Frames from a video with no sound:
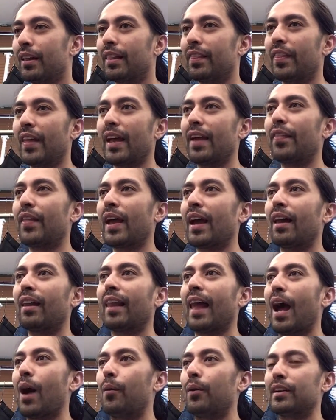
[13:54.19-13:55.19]
they, they
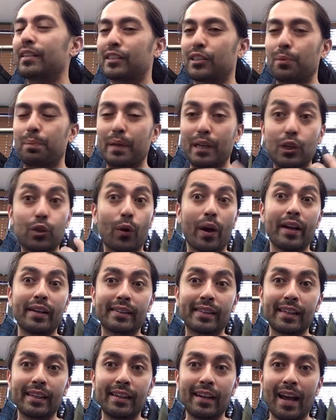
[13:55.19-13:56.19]
allow us to be
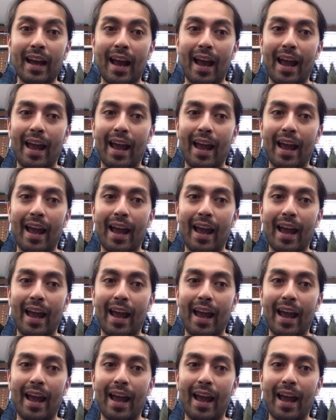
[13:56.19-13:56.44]
crazy